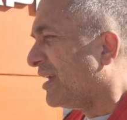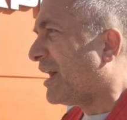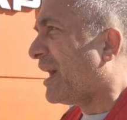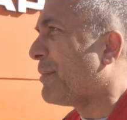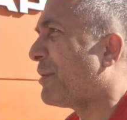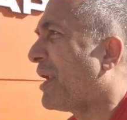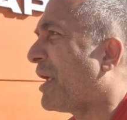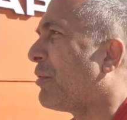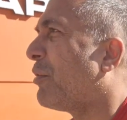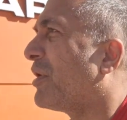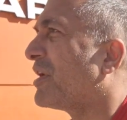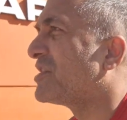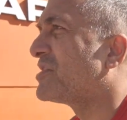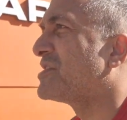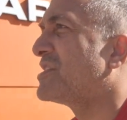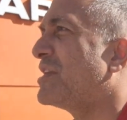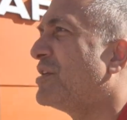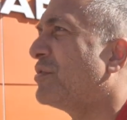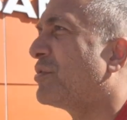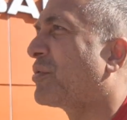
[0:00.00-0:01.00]
I mean, I want to
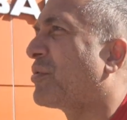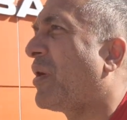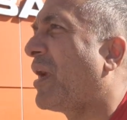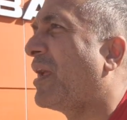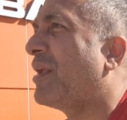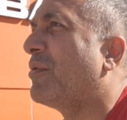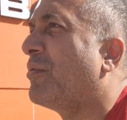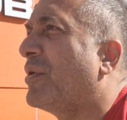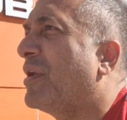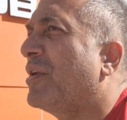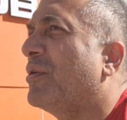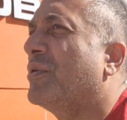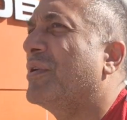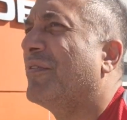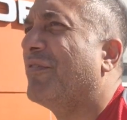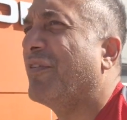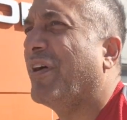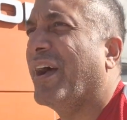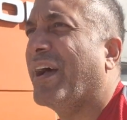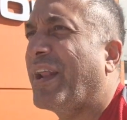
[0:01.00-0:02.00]
see Ukraine
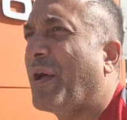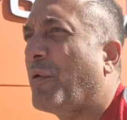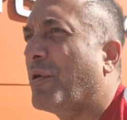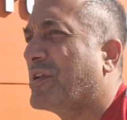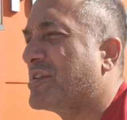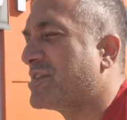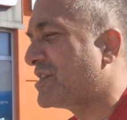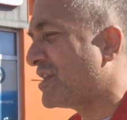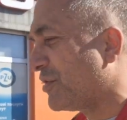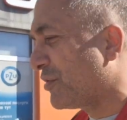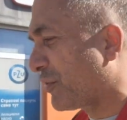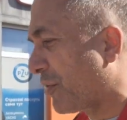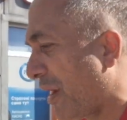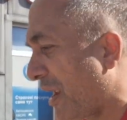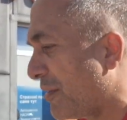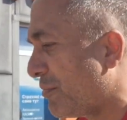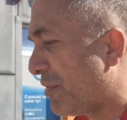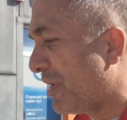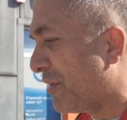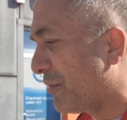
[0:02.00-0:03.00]
reunified. I want to see
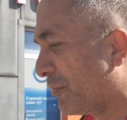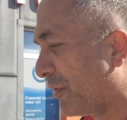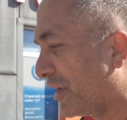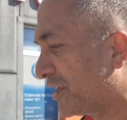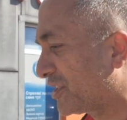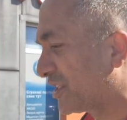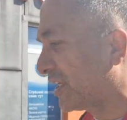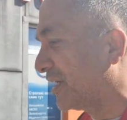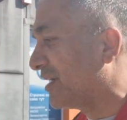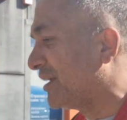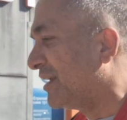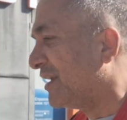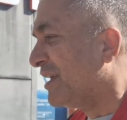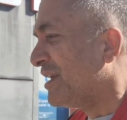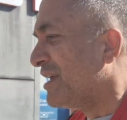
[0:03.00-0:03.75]
Ukraine beat Russia.